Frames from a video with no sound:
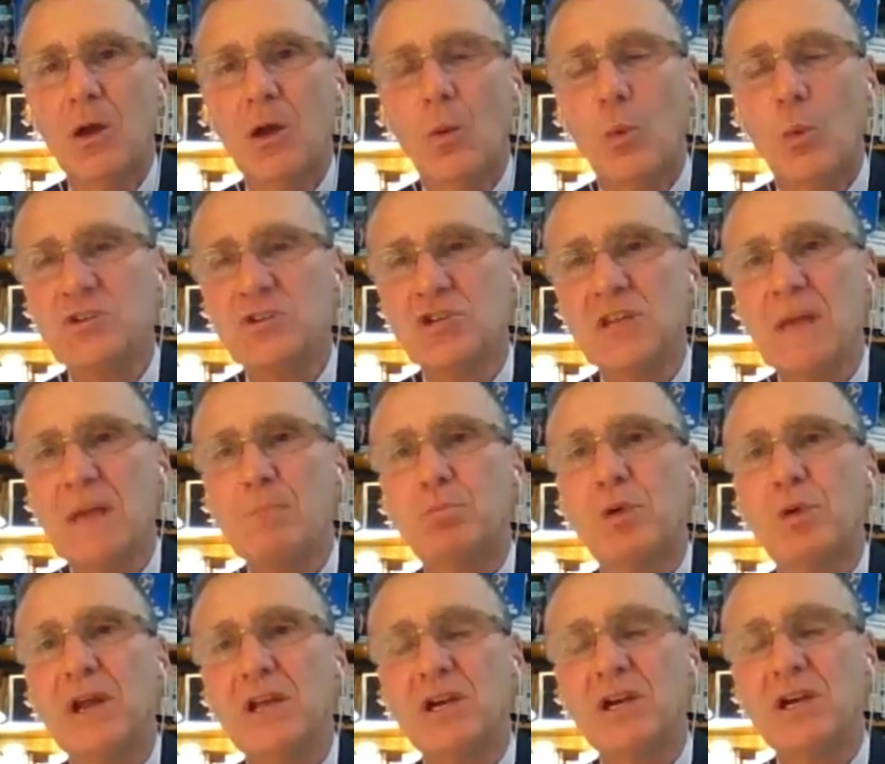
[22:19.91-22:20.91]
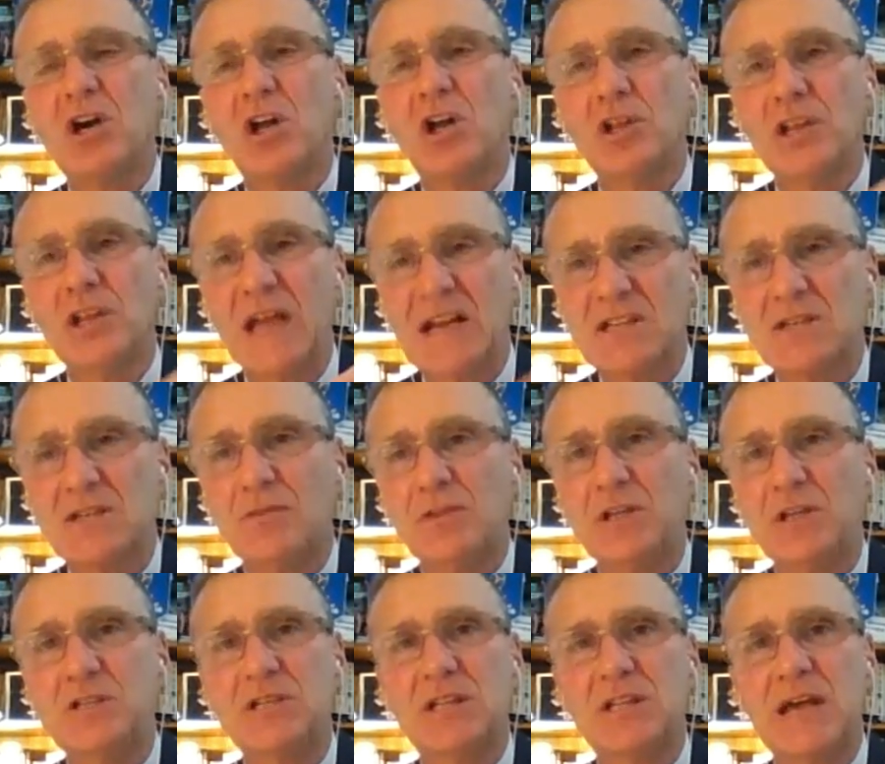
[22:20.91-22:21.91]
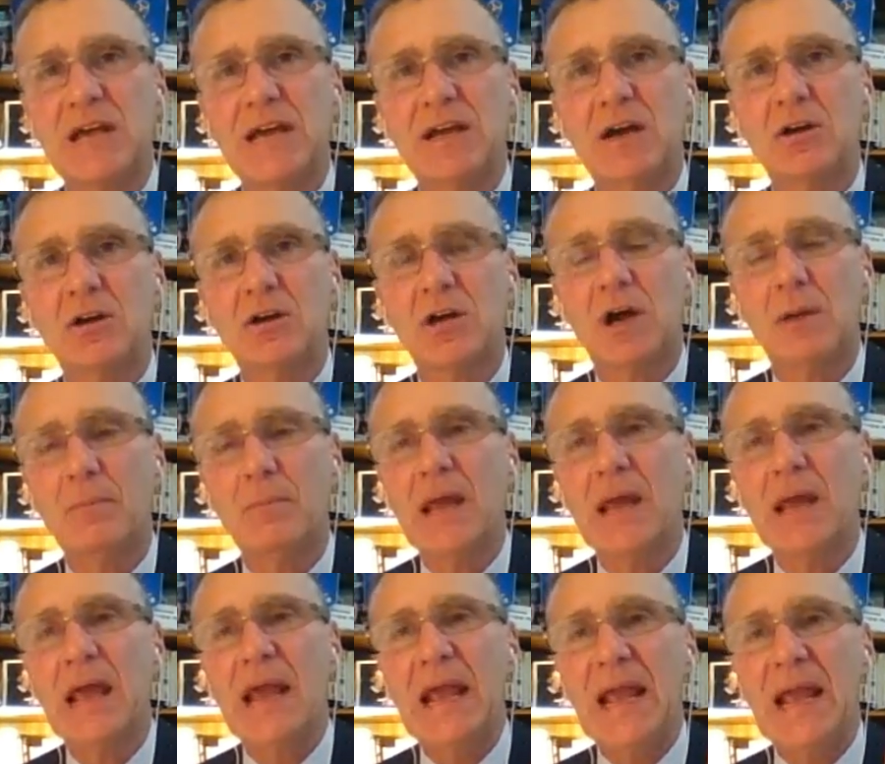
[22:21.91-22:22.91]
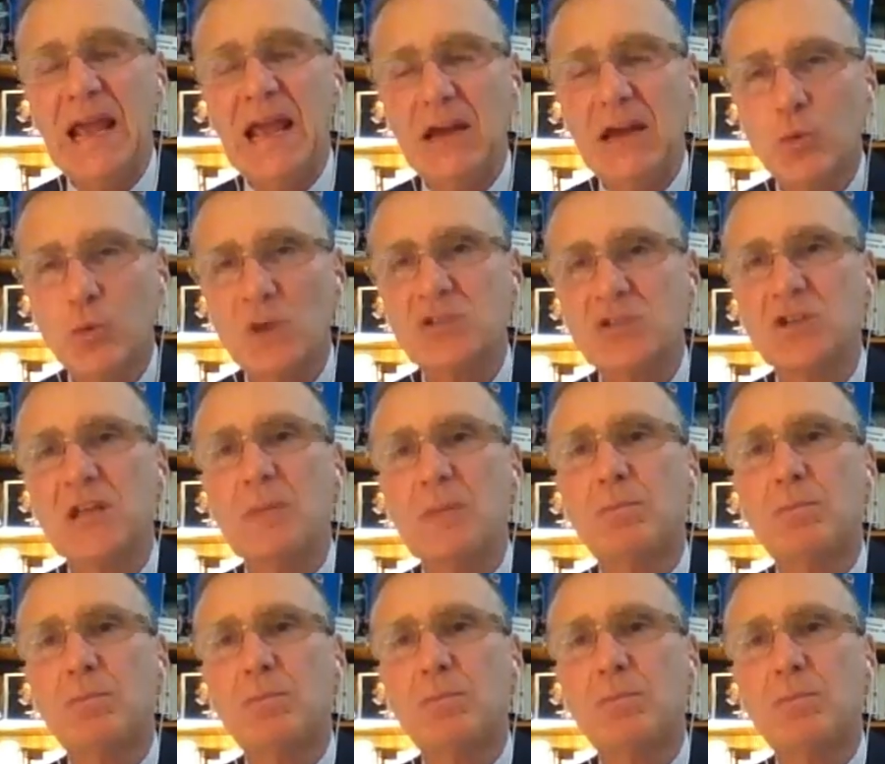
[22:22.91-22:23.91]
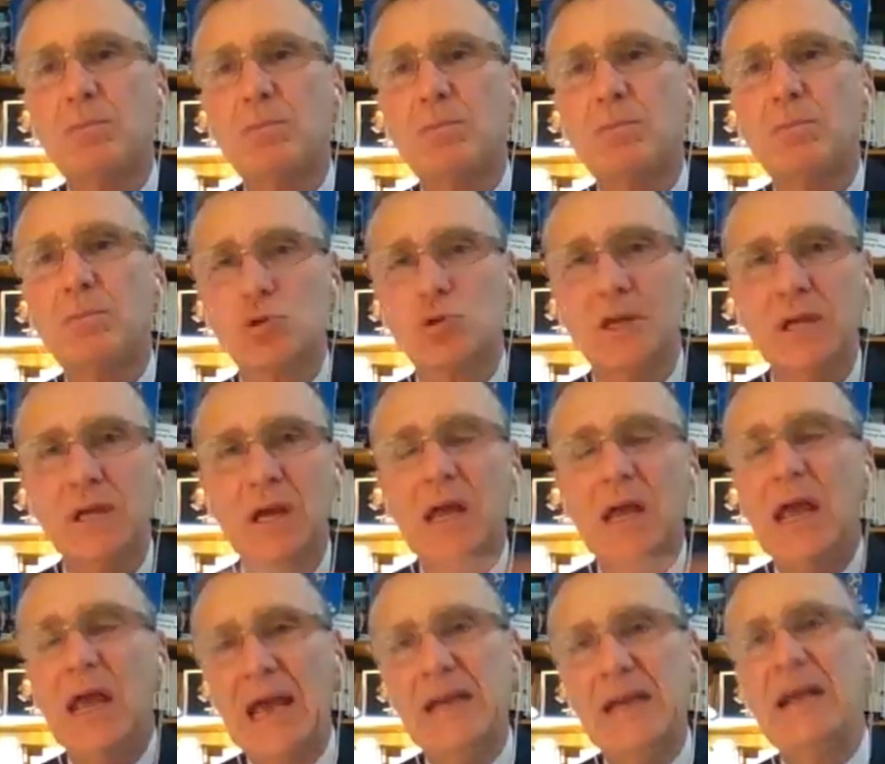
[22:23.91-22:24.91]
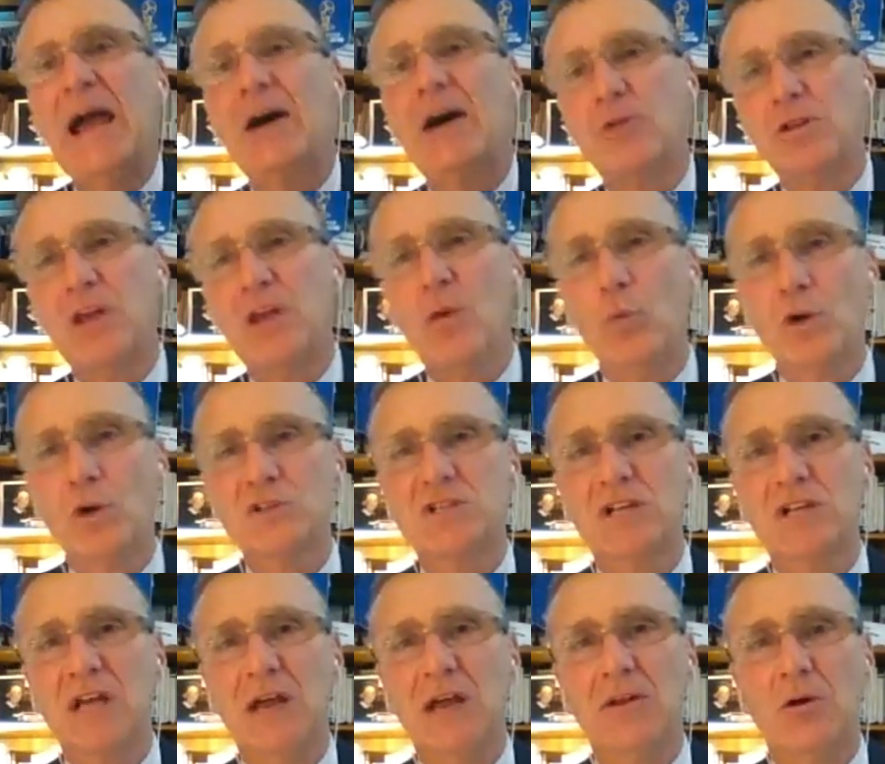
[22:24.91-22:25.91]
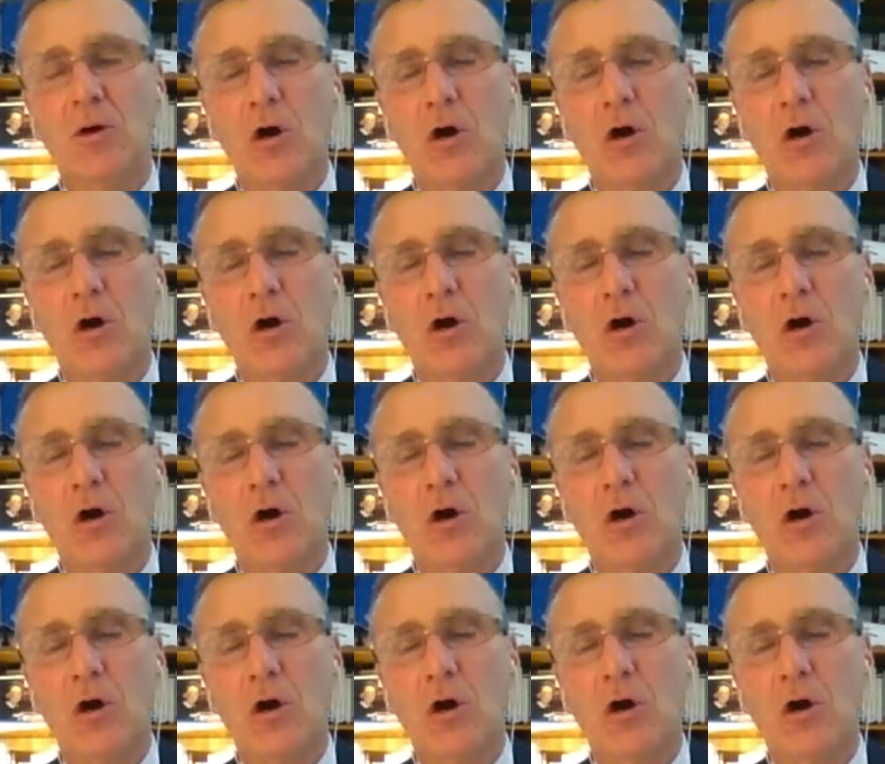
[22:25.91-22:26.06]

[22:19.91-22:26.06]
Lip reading: what do they bring collectively to that outcome, and what do they bring individually, and how do they work together?